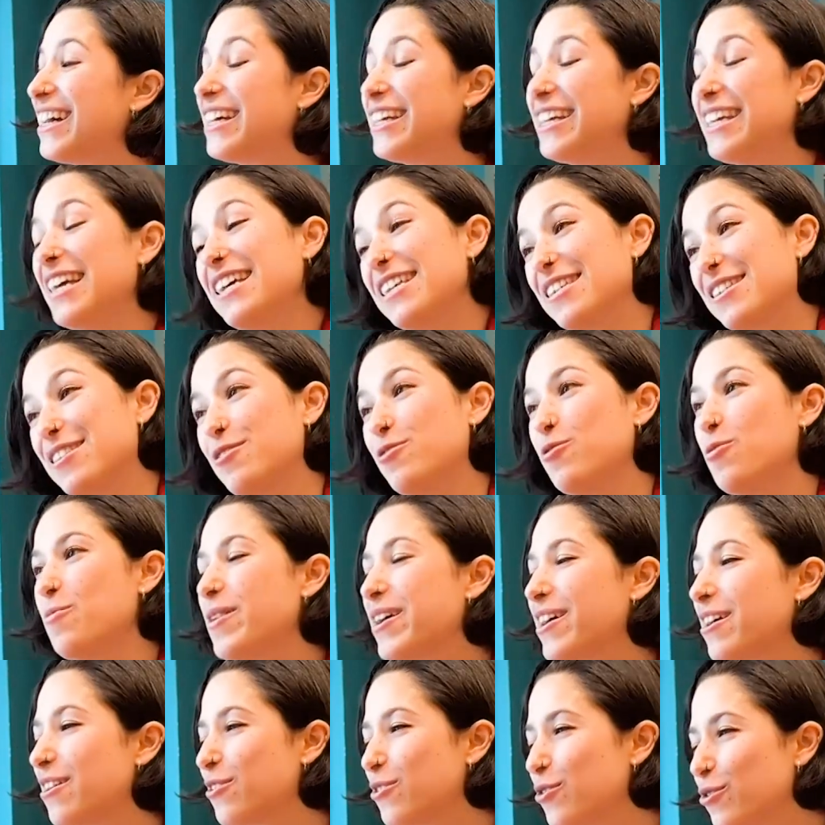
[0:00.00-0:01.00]
Yes, to make
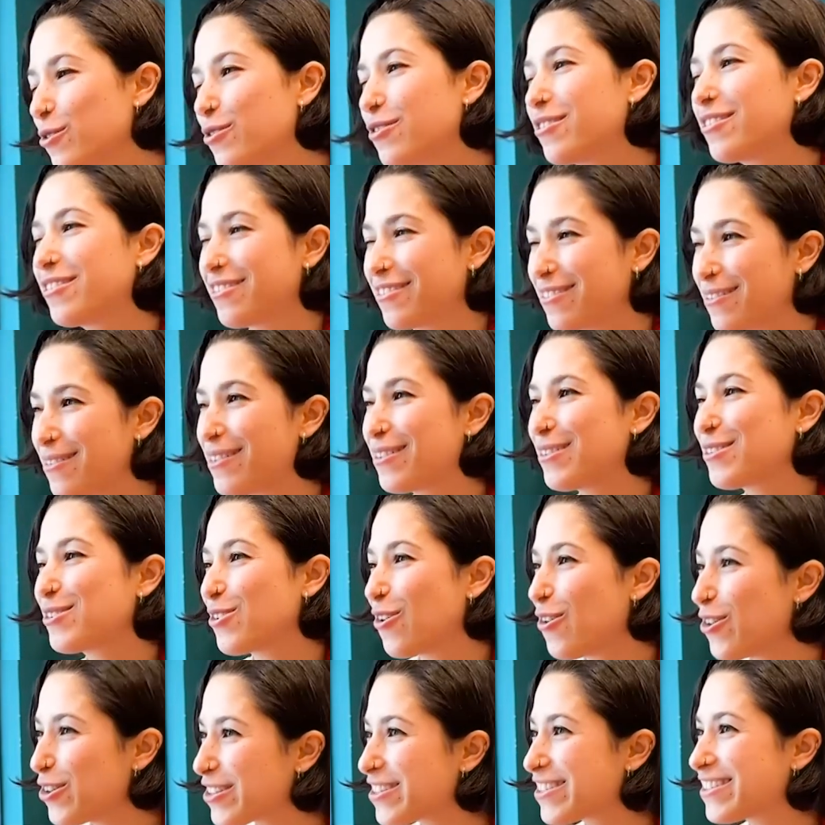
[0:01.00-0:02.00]
a good
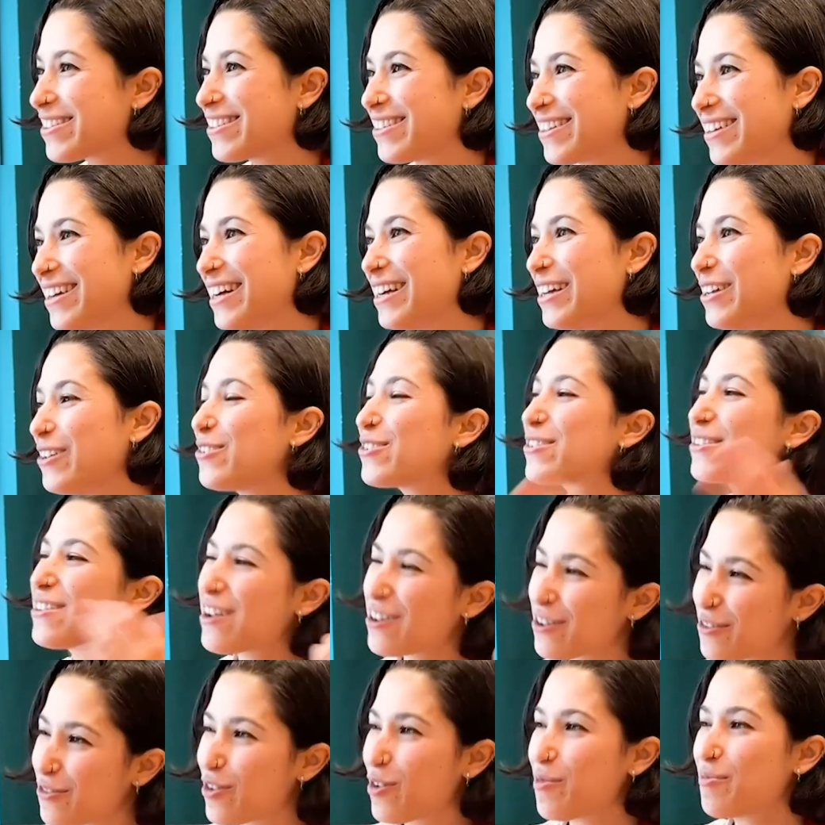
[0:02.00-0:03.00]
sauce, you
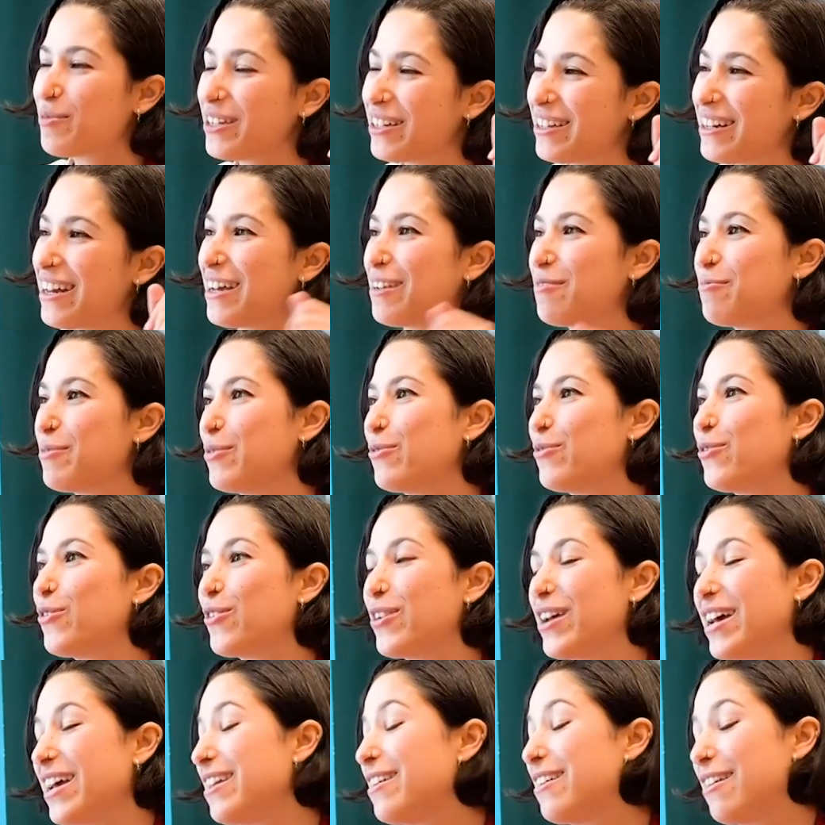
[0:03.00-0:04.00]
start from the night before,
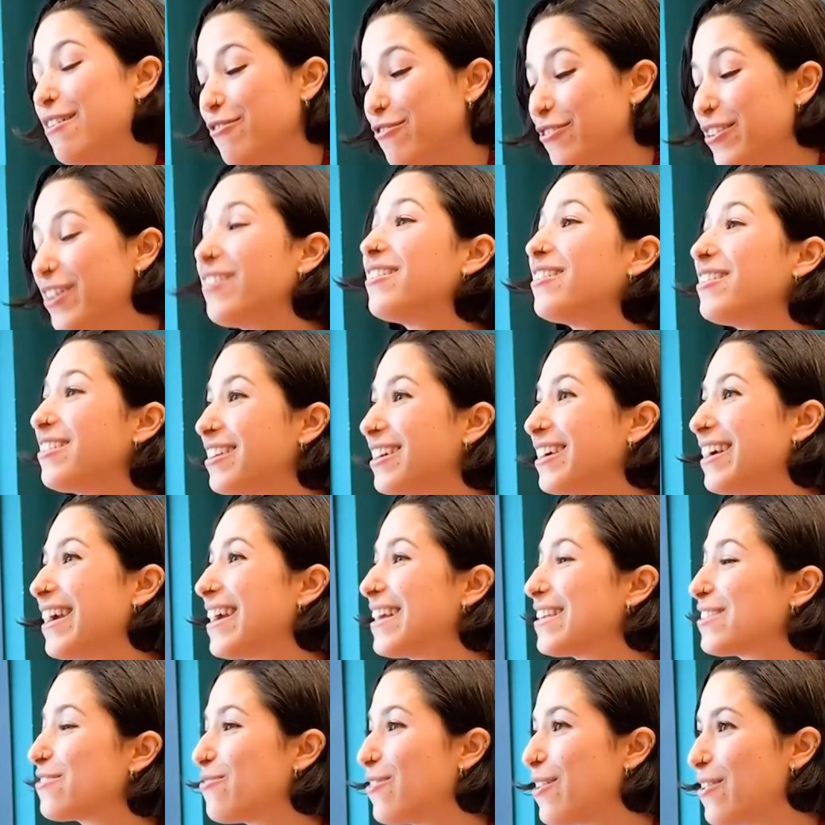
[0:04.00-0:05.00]
and I feel
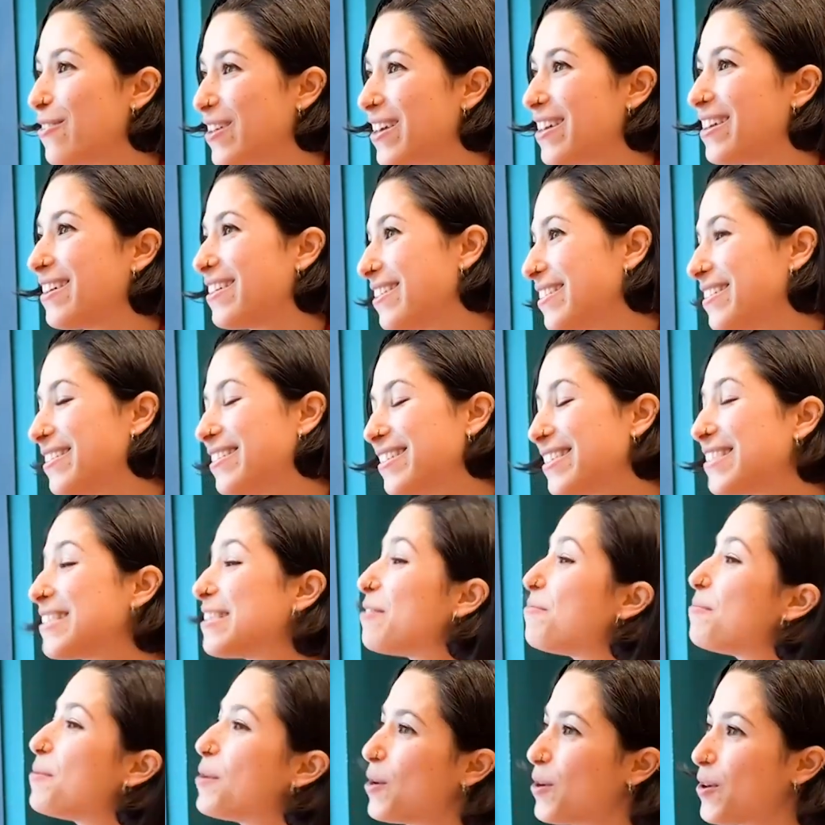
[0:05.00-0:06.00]
it's very
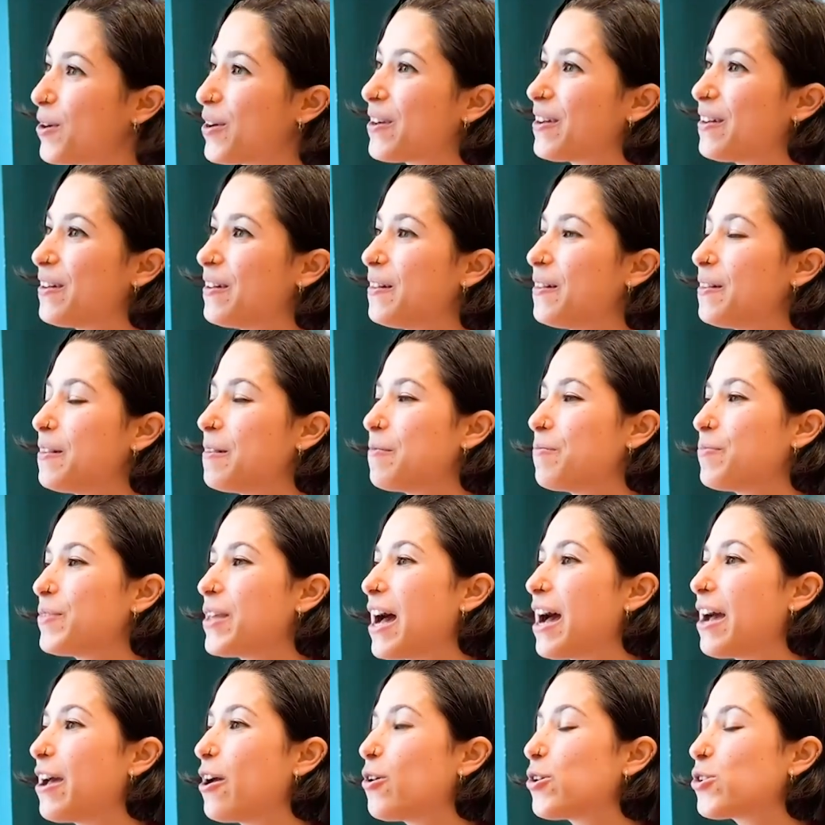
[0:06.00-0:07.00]
similar.
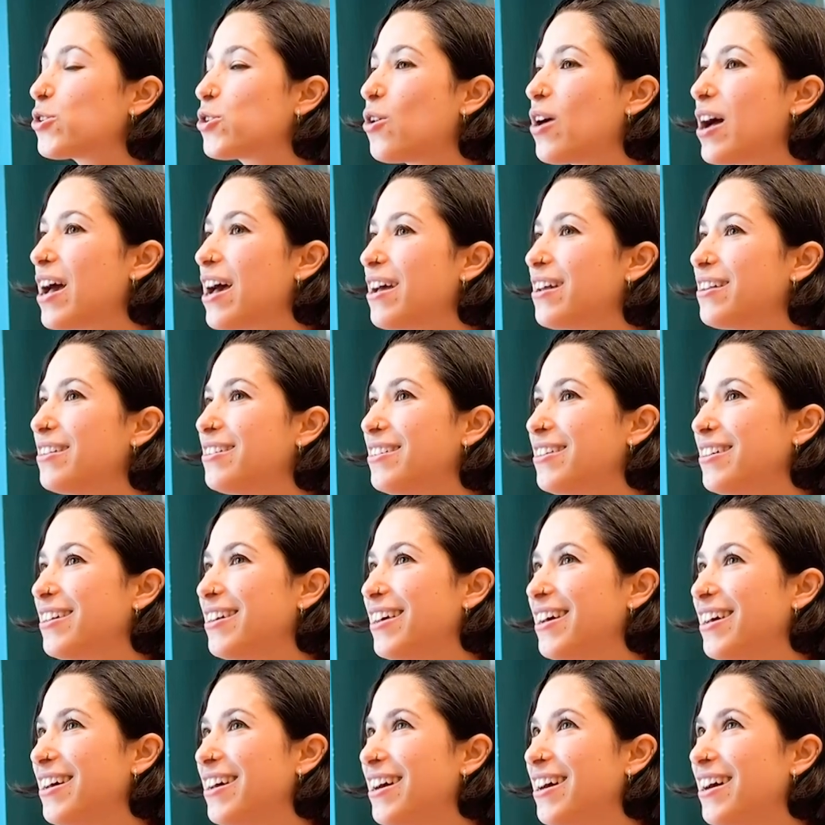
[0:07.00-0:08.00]
I also had
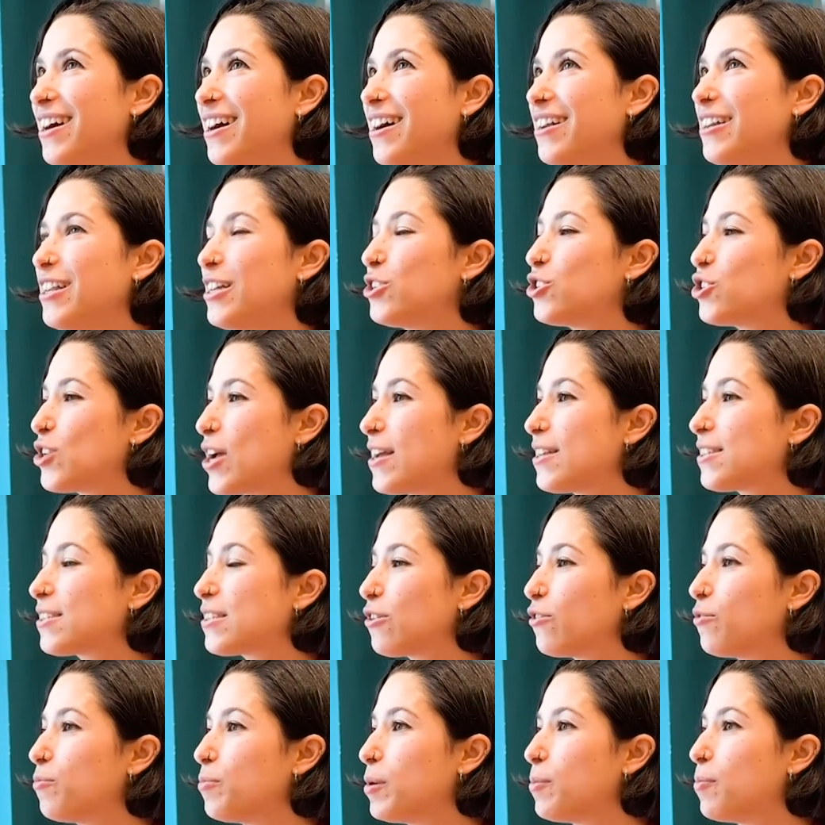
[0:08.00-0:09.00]
the chance
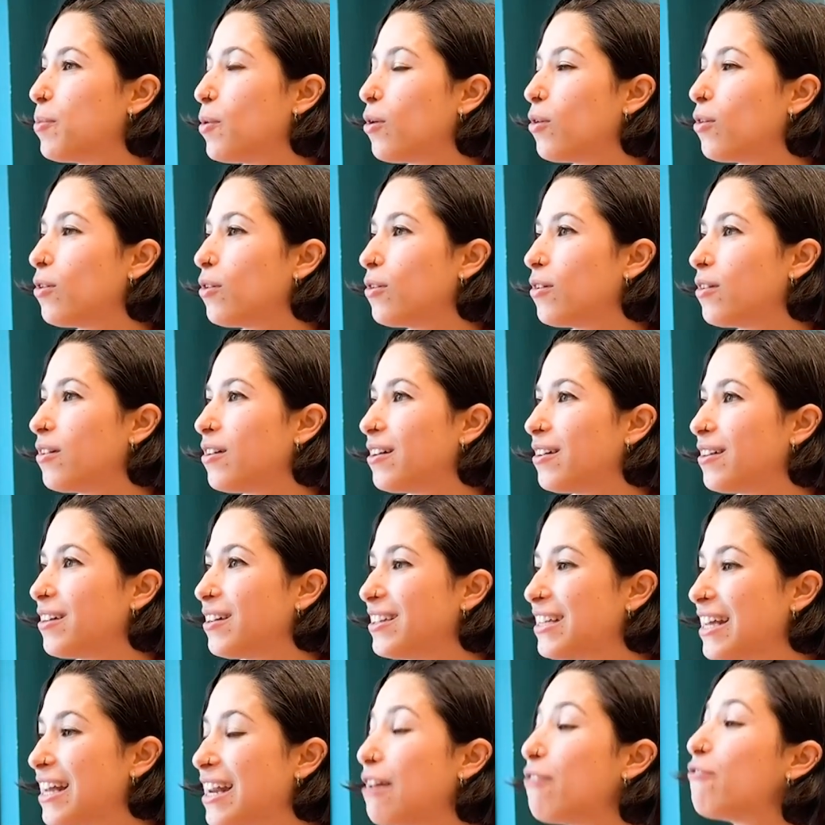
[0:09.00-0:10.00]
of people
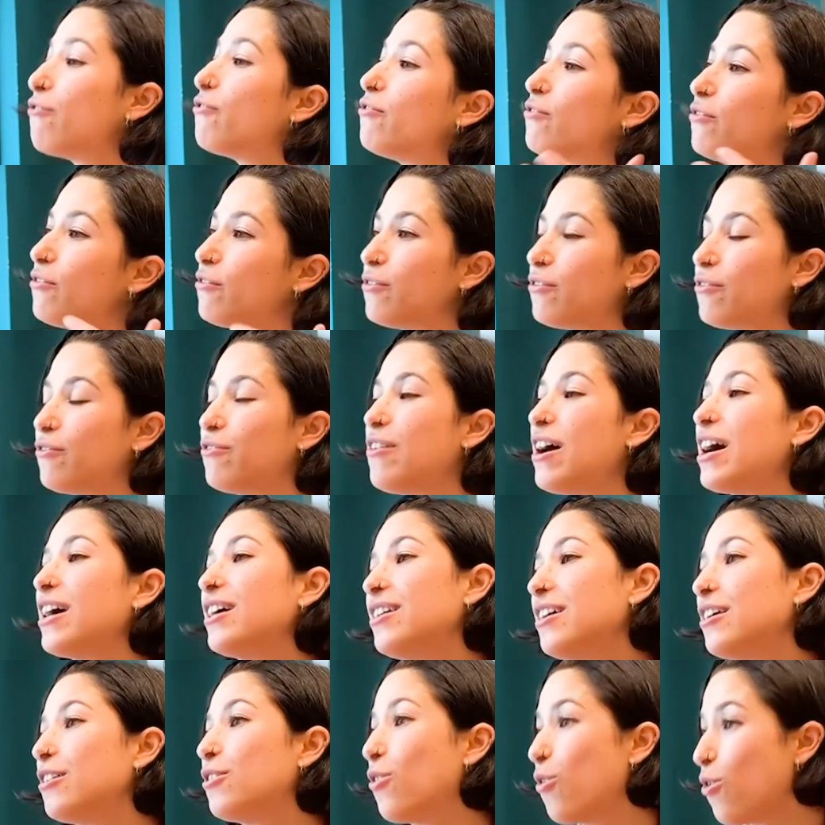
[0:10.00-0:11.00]
that I
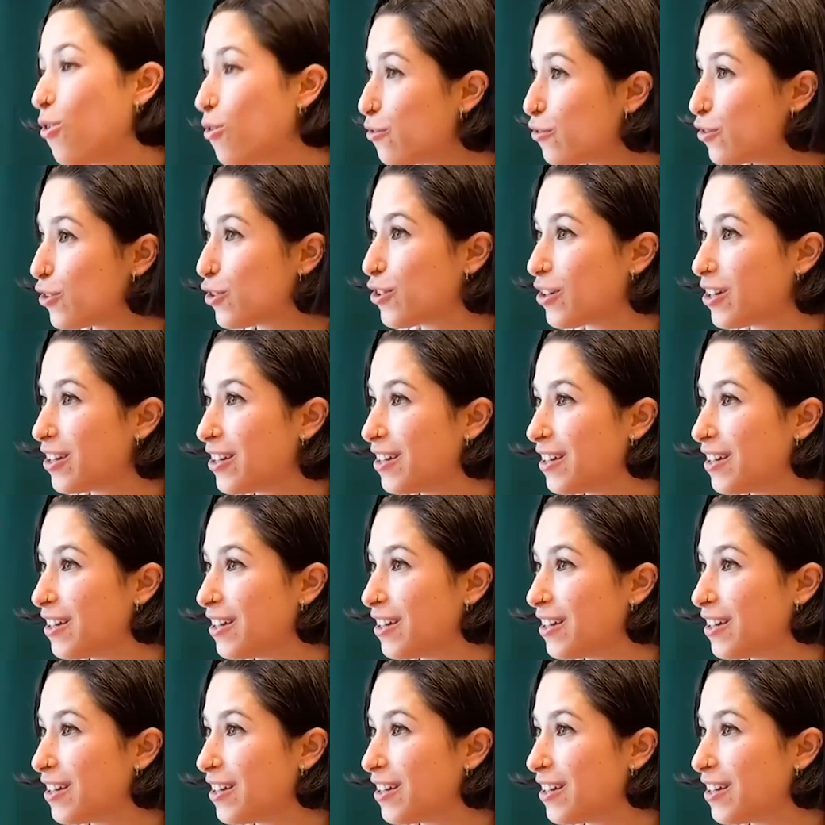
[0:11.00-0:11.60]
invited over,